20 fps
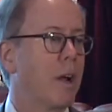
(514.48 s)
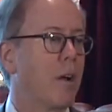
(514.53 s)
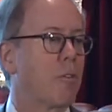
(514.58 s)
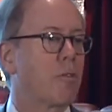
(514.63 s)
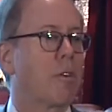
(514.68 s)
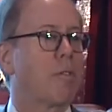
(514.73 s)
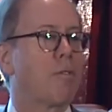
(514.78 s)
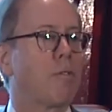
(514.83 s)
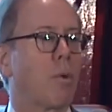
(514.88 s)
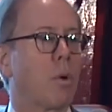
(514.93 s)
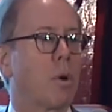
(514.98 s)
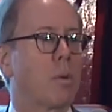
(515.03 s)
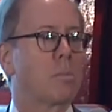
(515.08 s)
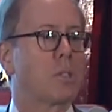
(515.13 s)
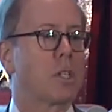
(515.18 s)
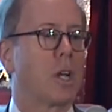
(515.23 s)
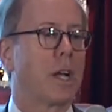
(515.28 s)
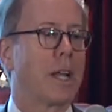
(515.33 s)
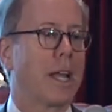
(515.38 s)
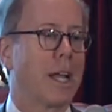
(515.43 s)
Reforms
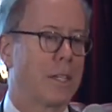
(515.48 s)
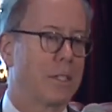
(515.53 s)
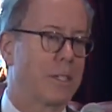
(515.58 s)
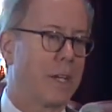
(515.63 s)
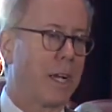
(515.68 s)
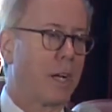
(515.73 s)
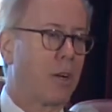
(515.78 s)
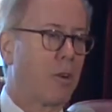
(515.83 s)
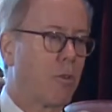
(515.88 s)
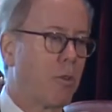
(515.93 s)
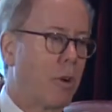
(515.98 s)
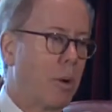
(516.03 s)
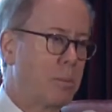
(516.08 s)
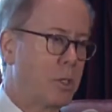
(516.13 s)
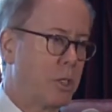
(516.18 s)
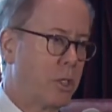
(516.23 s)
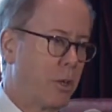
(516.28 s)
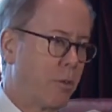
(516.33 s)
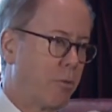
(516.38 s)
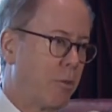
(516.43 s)
on
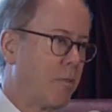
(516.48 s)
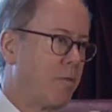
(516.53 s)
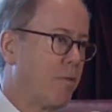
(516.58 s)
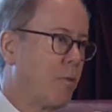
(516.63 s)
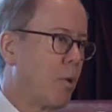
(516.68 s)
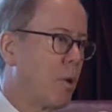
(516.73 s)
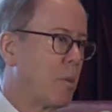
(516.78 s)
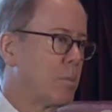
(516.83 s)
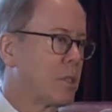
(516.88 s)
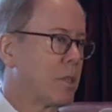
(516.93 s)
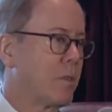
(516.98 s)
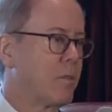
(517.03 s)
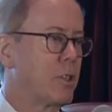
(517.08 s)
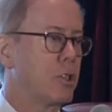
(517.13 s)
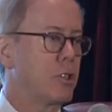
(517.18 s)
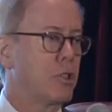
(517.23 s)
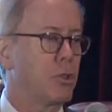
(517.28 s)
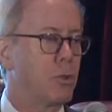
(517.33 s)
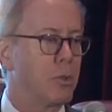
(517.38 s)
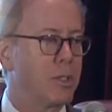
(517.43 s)
anti-corruption, reforms of the
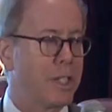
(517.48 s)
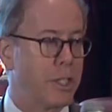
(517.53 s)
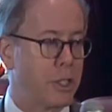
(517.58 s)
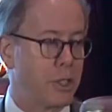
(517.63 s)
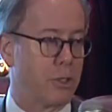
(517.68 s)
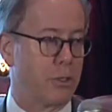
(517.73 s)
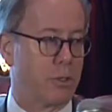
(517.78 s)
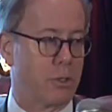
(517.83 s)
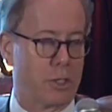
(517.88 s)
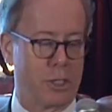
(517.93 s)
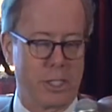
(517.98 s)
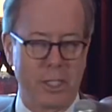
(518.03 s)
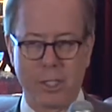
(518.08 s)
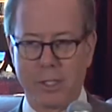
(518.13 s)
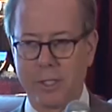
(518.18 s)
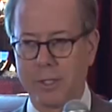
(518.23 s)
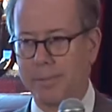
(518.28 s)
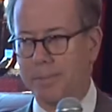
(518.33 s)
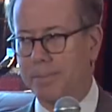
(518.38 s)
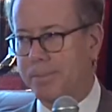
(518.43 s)
judicial
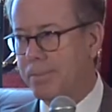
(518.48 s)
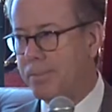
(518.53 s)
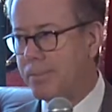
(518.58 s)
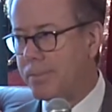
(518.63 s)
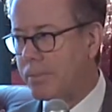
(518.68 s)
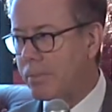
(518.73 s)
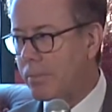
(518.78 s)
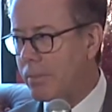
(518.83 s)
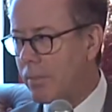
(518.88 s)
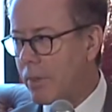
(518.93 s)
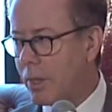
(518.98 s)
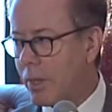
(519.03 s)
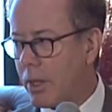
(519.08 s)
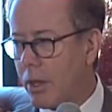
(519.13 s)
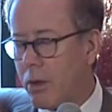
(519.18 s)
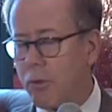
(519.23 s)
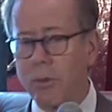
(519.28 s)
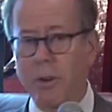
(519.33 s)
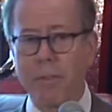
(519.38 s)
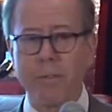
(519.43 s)
system,
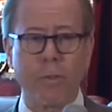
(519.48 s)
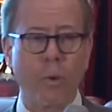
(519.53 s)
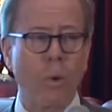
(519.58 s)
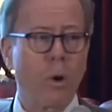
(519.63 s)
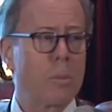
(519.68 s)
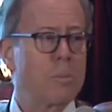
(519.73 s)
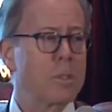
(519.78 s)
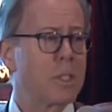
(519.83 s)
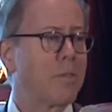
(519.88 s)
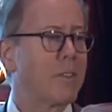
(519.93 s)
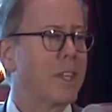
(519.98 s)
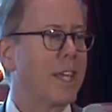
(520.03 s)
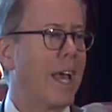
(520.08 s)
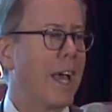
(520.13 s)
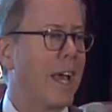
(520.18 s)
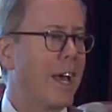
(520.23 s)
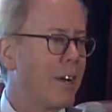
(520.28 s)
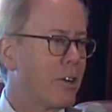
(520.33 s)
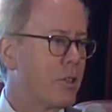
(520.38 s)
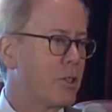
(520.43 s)
reforms of the
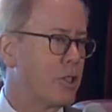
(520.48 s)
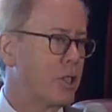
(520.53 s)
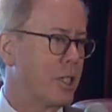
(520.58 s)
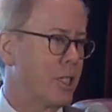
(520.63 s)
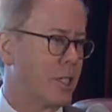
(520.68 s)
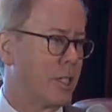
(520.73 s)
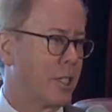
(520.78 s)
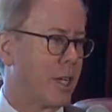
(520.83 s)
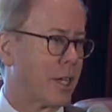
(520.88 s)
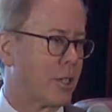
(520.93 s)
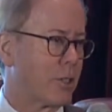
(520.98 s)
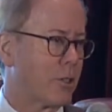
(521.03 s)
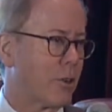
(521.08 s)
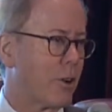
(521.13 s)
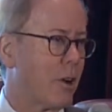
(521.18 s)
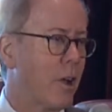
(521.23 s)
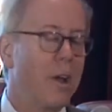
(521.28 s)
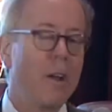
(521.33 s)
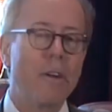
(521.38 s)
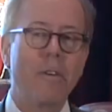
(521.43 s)
energy sector,
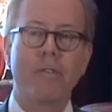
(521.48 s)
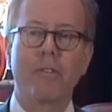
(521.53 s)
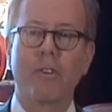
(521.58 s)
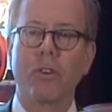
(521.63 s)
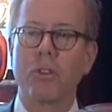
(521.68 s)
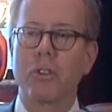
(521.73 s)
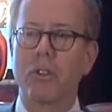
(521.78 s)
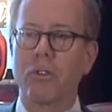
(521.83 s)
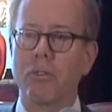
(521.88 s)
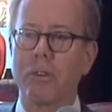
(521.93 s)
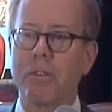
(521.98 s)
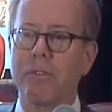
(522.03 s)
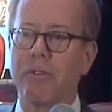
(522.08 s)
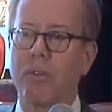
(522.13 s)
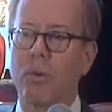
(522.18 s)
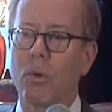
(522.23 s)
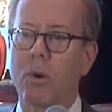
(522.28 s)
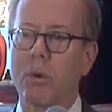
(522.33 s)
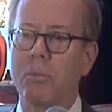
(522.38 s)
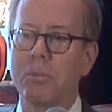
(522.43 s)
further
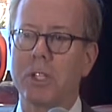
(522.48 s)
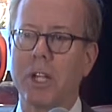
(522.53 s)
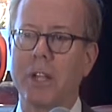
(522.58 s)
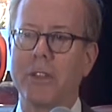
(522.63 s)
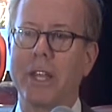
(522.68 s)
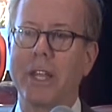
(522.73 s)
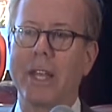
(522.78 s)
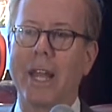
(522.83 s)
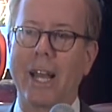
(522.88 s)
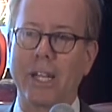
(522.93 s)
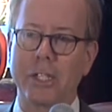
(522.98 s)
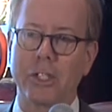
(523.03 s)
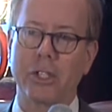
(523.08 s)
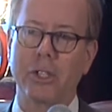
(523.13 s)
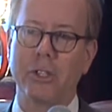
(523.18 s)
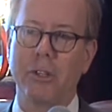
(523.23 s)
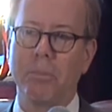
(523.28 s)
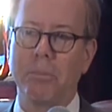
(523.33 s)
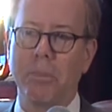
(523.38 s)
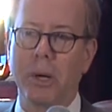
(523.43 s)
reforms on the
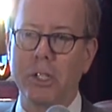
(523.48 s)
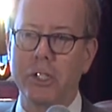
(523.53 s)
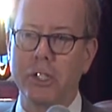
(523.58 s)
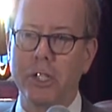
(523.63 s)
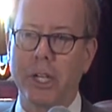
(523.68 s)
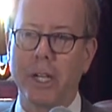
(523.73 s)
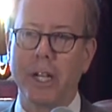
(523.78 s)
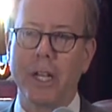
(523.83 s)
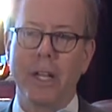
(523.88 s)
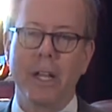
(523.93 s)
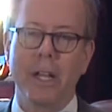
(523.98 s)
national budget.